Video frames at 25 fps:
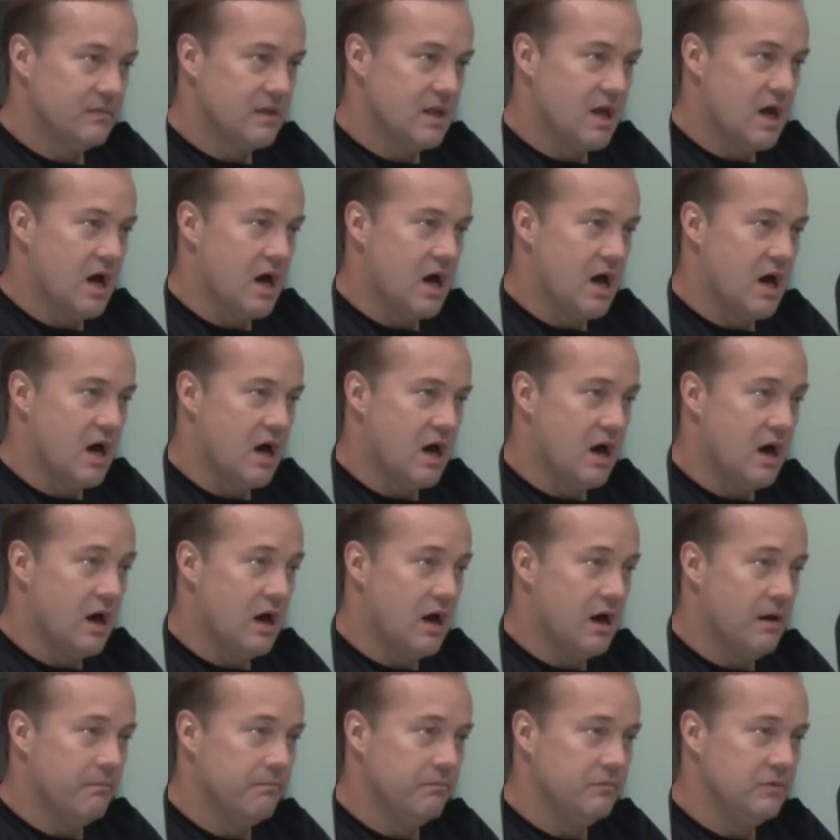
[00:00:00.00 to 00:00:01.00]

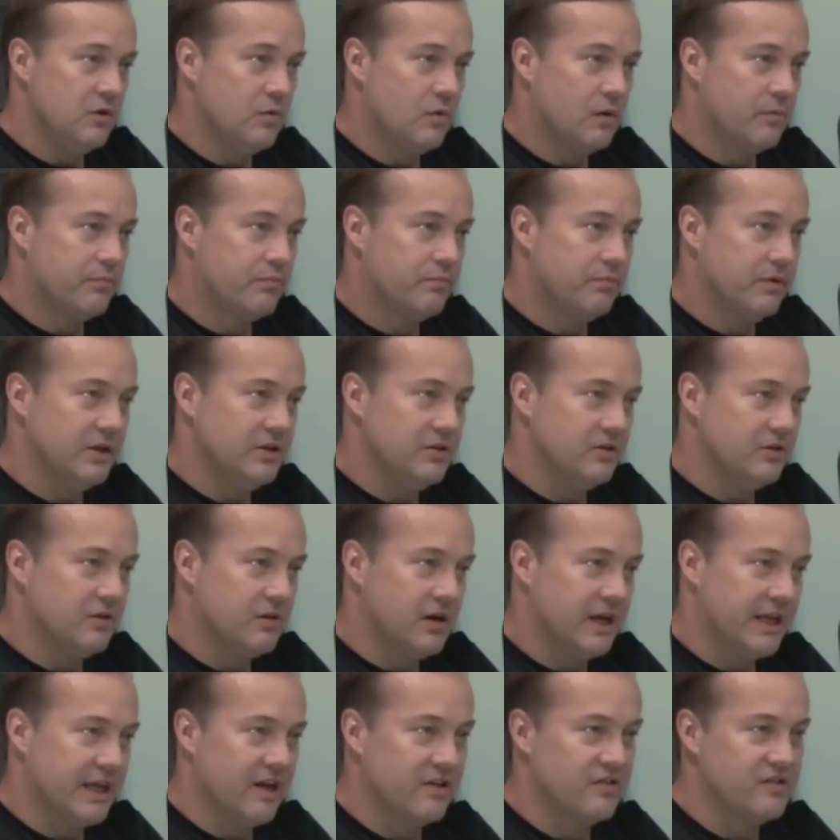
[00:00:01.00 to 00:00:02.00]
Um, you were in your,
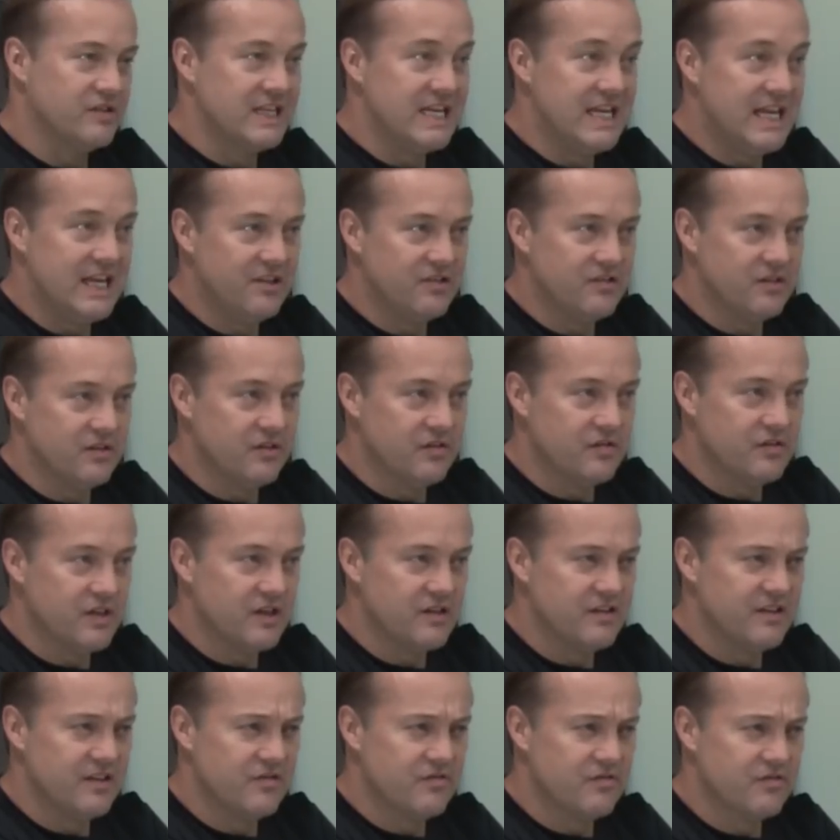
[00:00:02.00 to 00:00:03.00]
I guess, teens in the
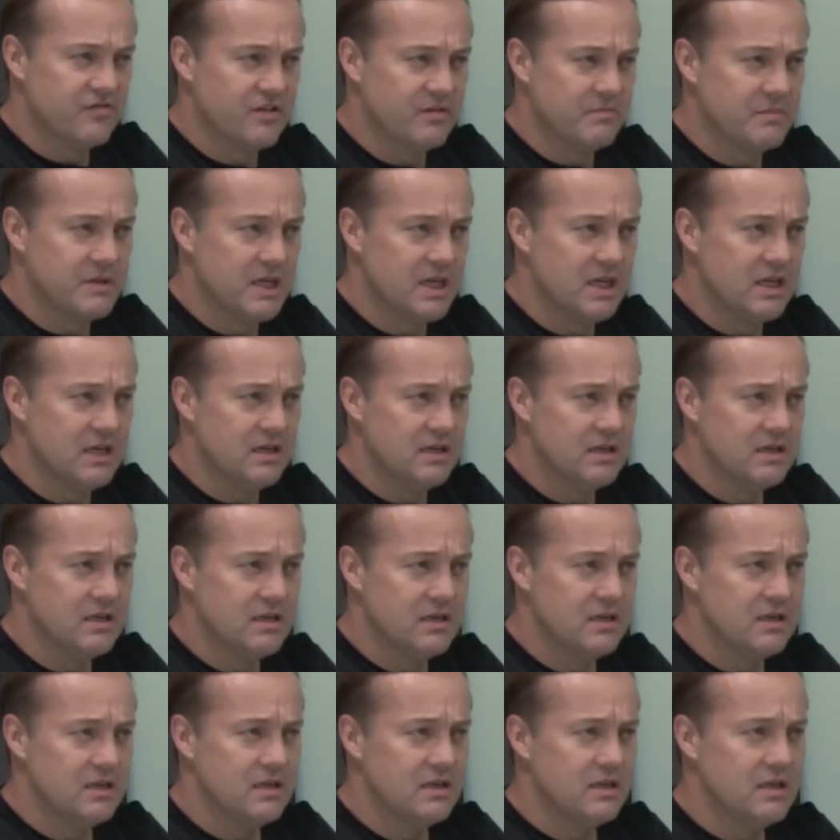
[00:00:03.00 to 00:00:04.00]
'60s or something.
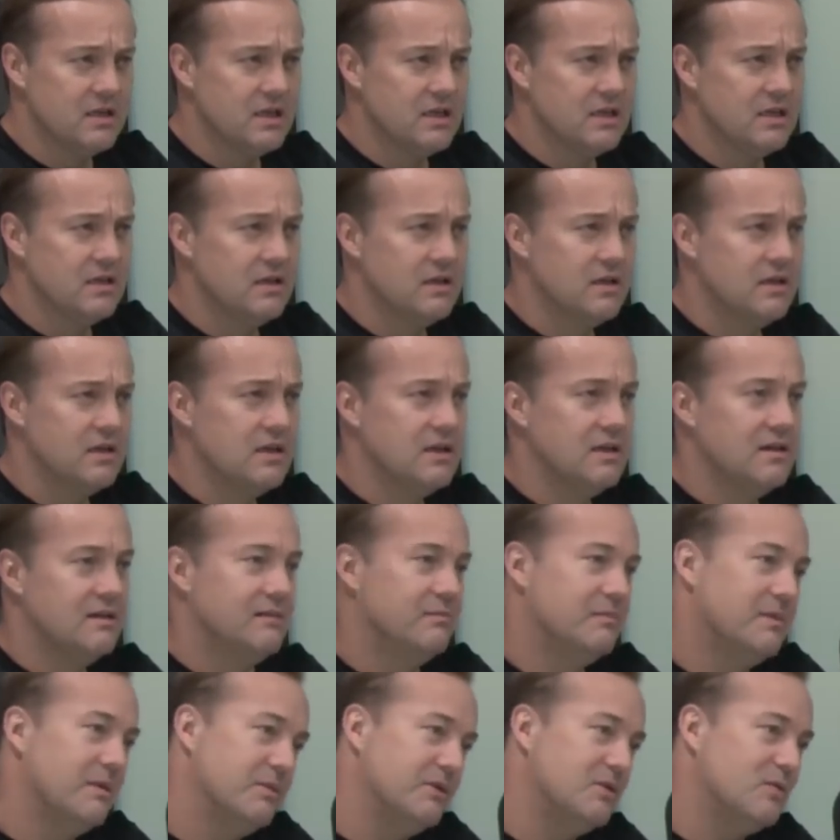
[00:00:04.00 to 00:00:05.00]
Yes, kind of.
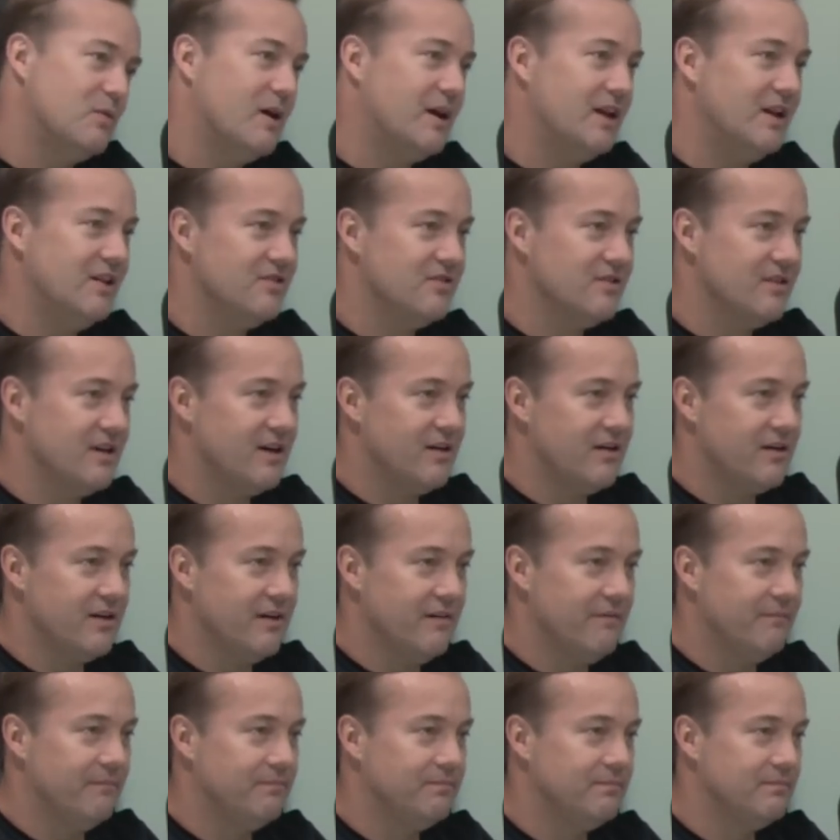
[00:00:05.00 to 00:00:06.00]
Maybe 20s. I don't
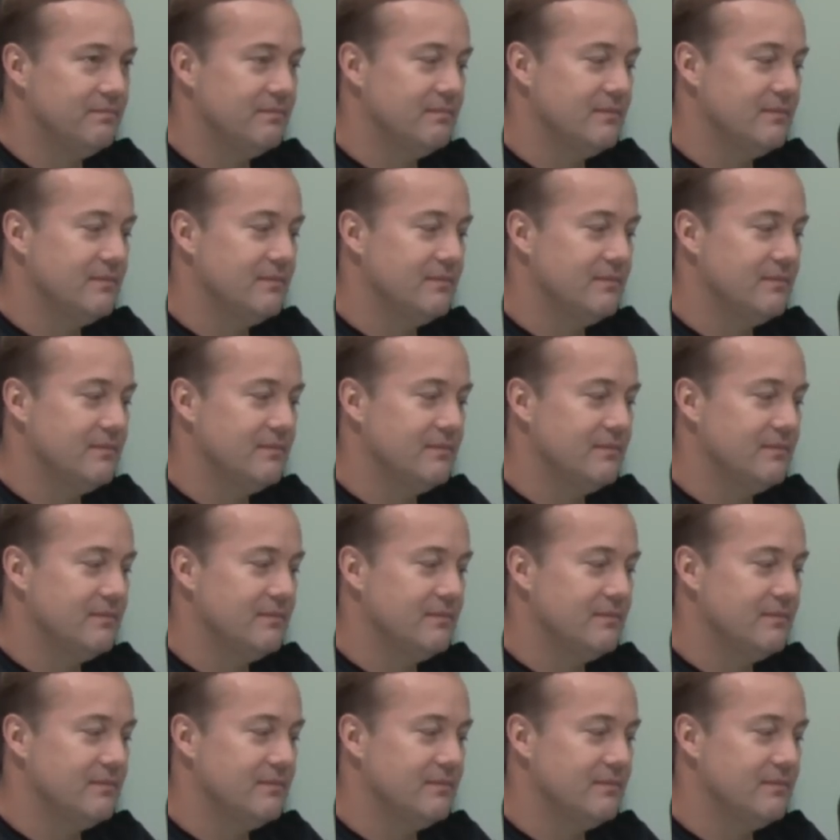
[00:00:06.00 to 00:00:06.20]
yes, know.